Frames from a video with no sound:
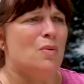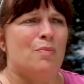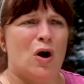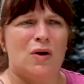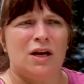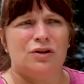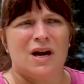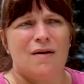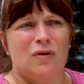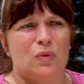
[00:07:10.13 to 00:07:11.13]
Boating
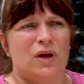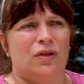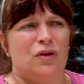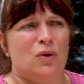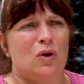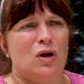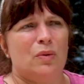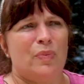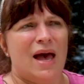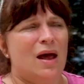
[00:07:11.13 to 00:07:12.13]
travel with
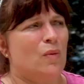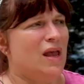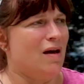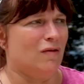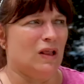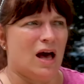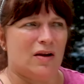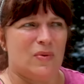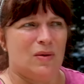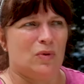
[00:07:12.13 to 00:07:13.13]
your pet, we have a lot
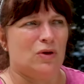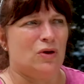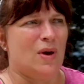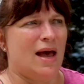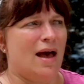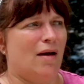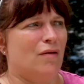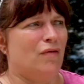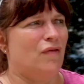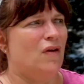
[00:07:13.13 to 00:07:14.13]
of people who have